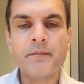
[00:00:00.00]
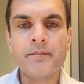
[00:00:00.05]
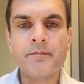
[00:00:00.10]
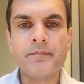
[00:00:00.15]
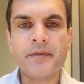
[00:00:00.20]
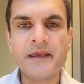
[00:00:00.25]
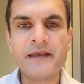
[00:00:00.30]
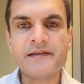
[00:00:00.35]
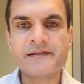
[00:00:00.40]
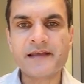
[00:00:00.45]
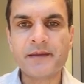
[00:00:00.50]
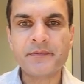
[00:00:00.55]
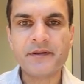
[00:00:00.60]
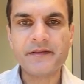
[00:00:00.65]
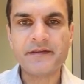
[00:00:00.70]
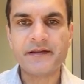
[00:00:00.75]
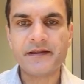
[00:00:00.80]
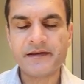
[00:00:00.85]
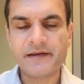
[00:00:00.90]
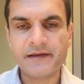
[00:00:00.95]
being something
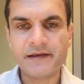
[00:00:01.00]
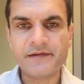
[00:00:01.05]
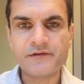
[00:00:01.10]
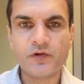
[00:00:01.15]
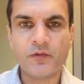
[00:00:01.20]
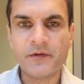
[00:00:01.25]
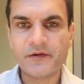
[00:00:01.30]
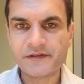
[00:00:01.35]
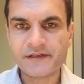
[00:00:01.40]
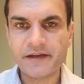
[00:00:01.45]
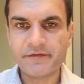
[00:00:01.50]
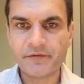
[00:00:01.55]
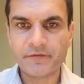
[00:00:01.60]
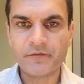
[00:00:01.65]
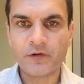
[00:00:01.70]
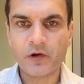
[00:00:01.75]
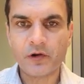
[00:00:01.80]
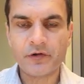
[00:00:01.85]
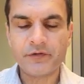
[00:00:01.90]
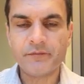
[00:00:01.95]
that is almost never
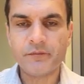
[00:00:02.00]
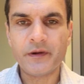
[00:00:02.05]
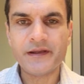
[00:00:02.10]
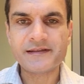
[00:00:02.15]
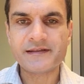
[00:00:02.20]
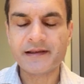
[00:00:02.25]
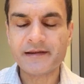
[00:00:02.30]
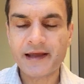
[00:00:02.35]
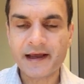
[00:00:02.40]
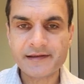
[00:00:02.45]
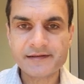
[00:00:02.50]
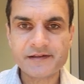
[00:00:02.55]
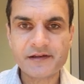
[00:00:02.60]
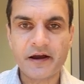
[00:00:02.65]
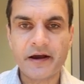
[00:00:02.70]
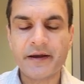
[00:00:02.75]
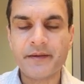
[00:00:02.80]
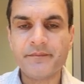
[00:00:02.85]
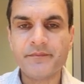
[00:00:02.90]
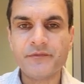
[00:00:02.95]
followed. When's the last
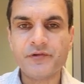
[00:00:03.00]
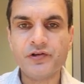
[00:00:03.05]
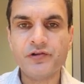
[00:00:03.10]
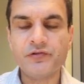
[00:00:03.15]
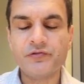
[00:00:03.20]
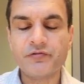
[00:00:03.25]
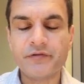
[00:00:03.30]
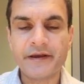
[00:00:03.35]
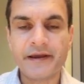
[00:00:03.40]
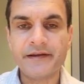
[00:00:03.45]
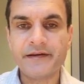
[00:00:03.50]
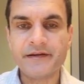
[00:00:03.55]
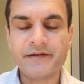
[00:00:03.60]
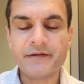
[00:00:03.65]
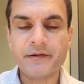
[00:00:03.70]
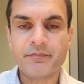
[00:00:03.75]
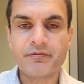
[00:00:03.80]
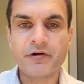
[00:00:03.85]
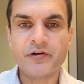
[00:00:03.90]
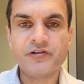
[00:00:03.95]
time you created
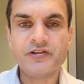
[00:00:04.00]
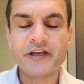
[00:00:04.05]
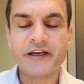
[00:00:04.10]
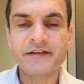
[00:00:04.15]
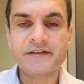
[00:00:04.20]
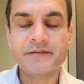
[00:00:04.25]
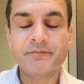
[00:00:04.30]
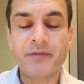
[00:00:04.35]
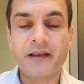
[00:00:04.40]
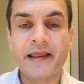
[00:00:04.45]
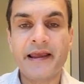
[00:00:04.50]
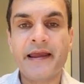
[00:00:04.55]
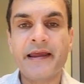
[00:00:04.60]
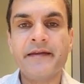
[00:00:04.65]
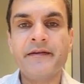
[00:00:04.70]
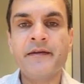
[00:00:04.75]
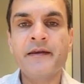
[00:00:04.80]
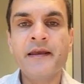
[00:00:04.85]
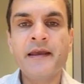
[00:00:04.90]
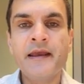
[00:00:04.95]
a project
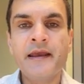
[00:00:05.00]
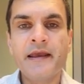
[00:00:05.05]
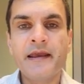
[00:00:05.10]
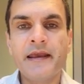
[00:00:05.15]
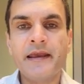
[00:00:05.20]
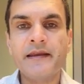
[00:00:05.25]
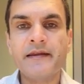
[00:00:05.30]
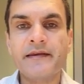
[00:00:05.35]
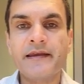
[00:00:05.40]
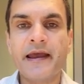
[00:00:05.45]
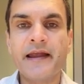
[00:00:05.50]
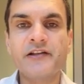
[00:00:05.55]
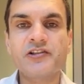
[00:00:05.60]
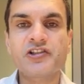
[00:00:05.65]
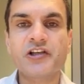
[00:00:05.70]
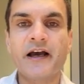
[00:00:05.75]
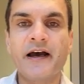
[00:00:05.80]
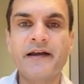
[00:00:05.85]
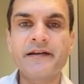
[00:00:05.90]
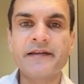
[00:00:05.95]
plan in a Gantt
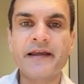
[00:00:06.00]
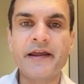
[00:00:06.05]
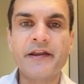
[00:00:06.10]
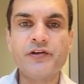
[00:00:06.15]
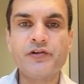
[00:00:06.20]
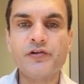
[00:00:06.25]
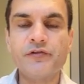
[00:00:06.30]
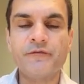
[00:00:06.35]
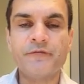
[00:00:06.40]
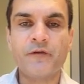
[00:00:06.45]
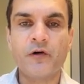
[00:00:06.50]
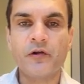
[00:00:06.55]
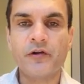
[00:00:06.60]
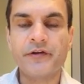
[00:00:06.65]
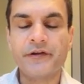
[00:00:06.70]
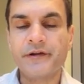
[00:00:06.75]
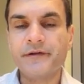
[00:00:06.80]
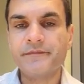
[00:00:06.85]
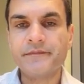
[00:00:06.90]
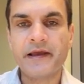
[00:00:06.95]
chart and you followed
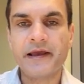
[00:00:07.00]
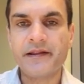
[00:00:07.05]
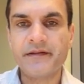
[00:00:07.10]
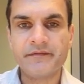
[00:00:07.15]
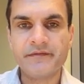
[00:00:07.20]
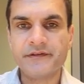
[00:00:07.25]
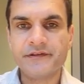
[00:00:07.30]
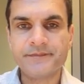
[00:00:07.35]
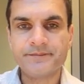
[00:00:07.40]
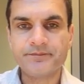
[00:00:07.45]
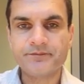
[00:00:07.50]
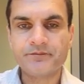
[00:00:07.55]
it, and